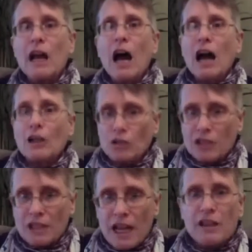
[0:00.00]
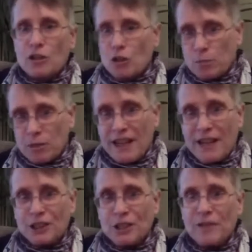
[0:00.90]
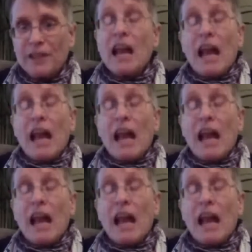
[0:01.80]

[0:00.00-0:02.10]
understand the interpretation of it